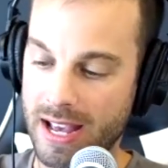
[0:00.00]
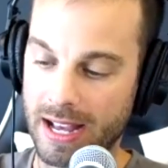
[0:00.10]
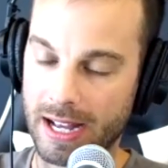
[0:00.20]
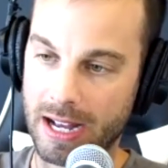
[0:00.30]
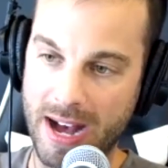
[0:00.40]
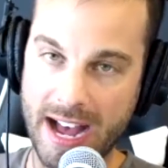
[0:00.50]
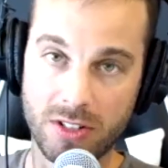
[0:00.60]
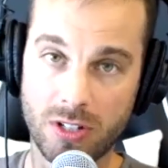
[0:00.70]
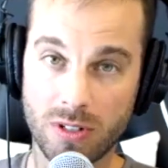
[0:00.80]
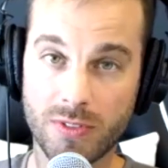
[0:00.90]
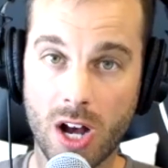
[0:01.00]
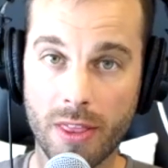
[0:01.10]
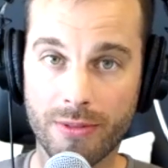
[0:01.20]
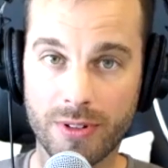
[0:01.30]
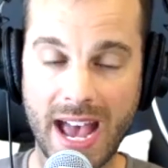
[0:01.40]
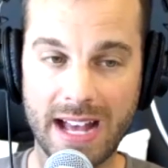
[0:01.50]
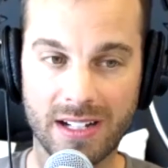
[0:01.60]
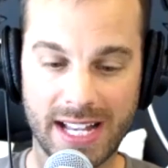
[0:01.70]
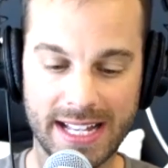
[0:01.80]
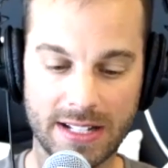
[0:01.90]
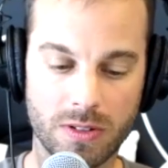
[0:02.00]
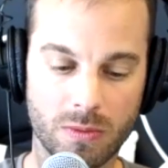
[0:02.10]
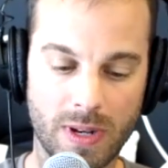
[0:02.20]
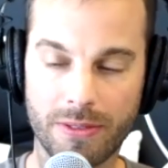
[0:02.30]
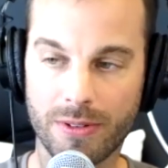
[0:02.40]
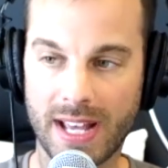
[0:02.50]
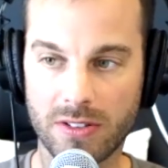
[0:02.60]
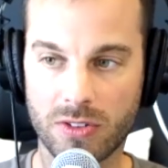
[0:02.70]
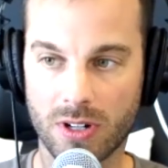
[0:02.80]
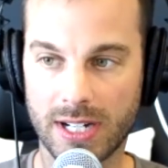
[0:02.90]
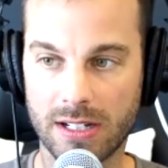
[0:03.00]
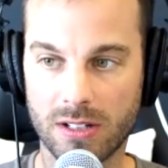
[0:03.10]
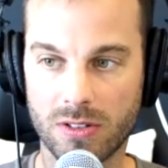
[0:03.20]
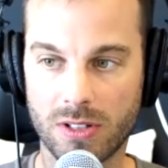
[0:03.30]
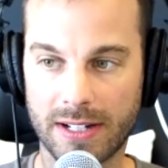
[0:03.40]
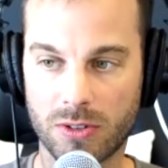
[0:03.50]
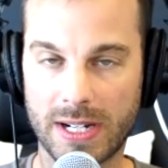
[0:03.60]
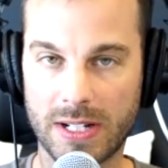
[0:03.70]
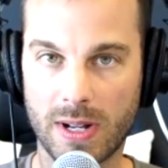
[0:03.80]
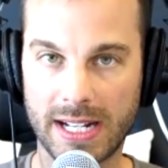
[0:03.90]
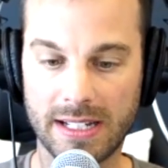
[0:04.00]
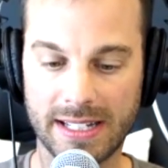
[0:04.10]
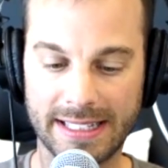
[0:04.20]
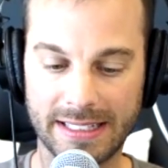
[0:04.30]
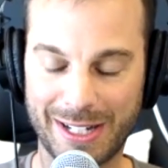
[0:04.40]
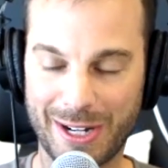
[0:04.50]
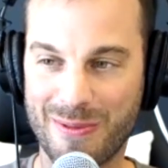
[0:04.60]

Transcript: um, I too have gone through that and went through that during like twenty twenty and, you know,